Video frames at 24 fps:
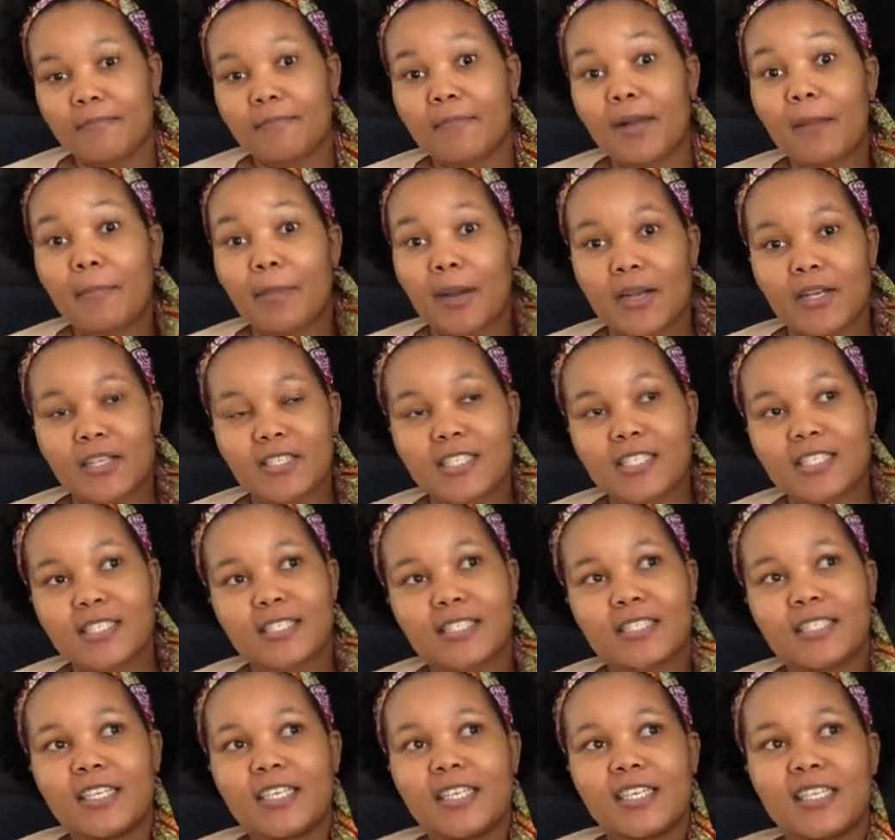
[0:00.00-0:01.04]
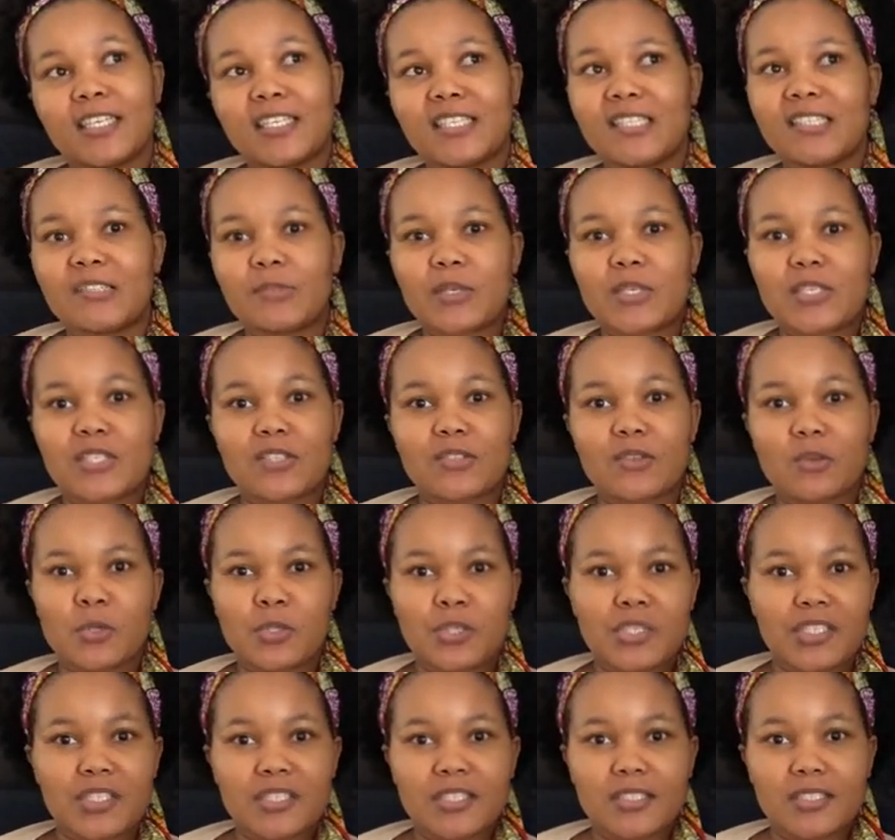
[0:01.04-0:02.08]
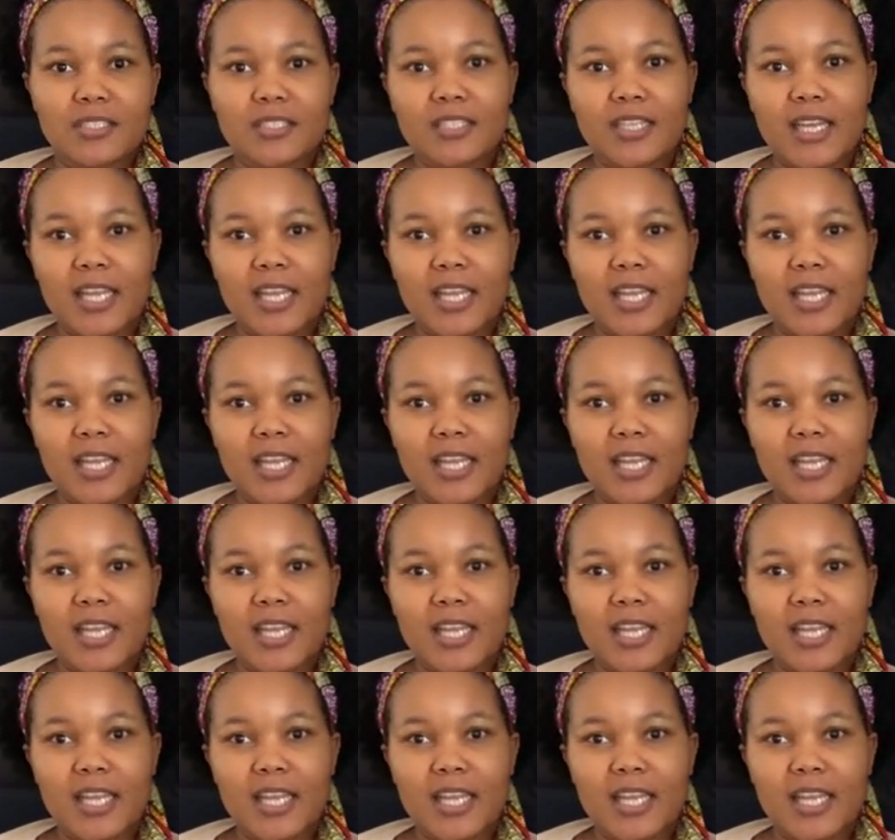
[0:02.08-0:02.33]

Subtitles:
about it, he was so chilled.